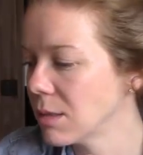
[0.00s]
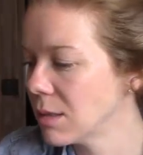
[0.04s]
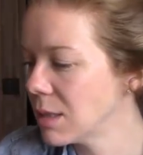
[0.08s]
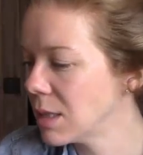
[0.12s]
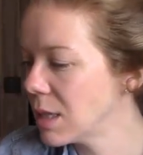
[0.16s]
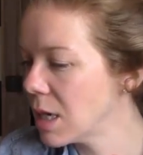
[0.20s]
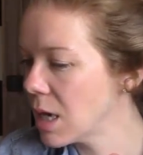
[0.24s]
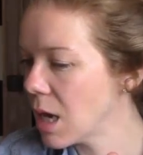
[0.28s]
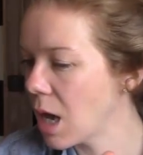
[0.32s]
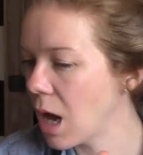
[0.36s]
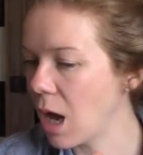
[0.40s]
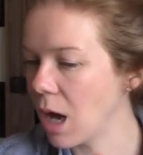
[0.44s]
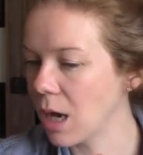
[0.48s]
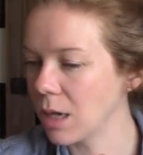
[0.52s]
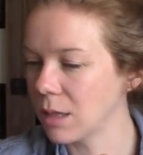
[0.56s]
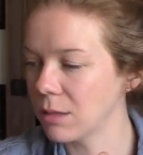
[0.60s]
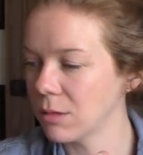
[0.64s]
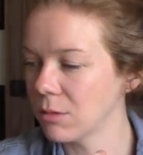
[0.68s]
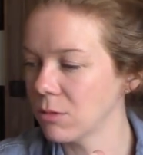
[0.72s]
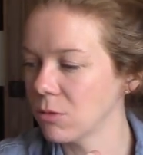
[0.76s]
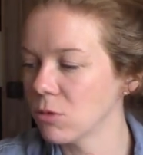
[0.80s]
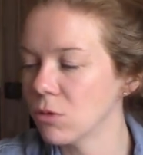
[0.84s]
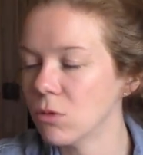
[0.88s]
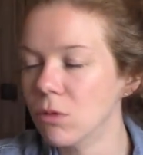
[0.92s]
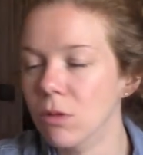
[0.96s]
not
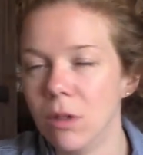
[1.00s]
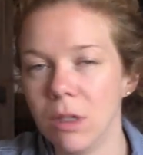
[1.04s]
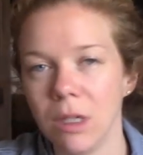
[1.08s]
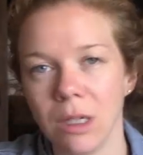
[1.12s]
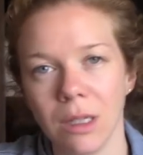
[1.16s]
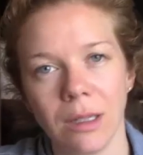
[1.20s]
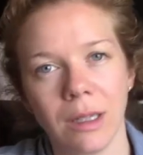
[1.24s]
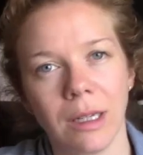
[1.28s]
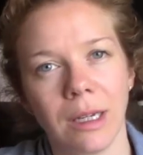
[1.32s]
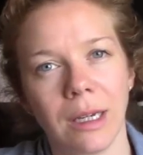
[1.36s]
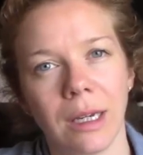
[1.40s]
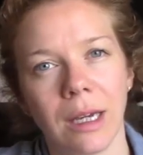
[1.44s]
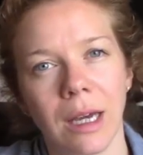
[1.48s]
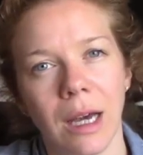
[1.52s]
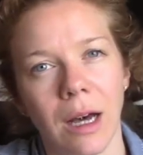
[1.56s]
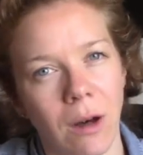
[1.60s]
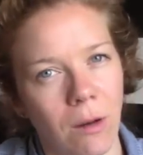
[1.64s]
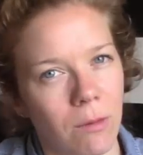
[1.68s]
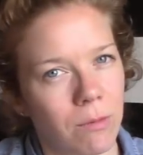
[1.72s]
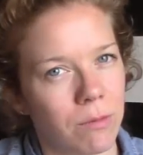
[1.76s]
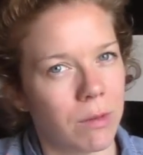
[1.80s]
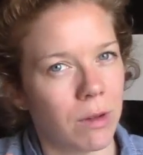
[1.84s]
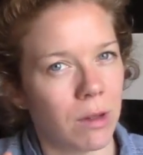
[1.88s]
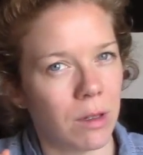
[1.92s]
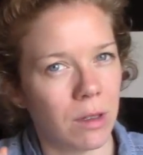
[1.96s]
really
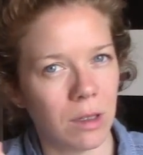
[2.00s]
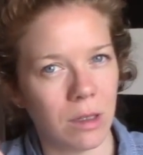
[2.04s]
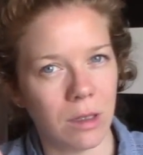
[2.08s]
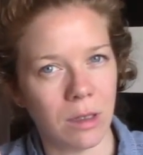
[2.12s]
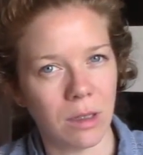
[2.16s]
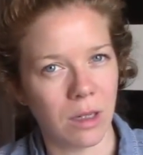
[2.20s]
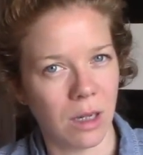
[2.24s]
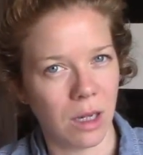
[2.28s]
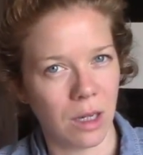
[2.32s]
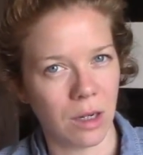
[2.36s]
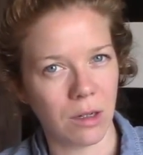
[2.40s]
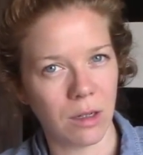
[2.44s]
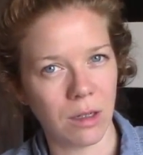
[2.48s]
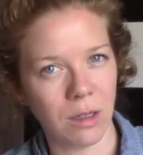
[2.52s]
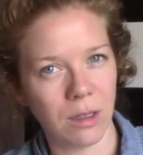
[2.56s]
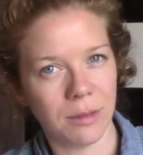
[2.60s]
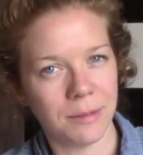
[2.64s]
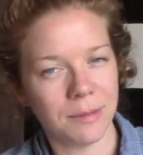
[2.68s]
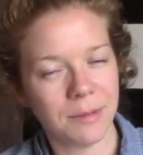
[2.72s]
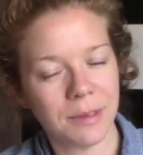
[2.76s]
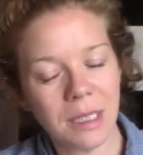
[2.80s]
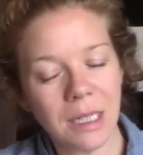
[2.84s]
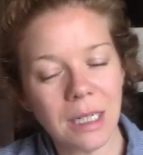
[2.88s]
helpful at all.